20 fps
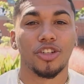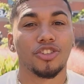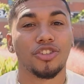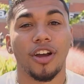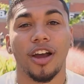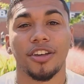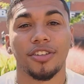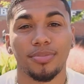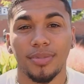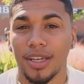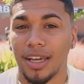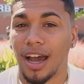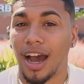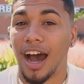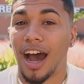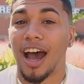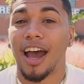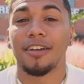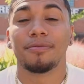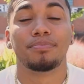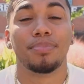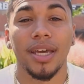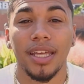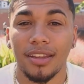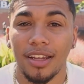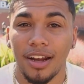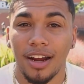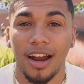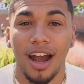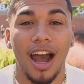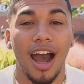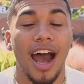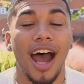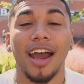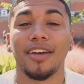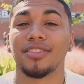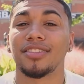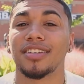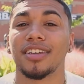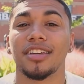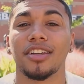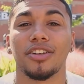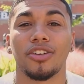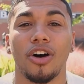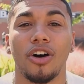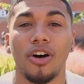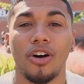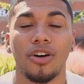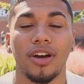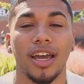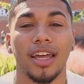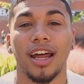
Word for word: Trust me, I've been there, I've seen it all,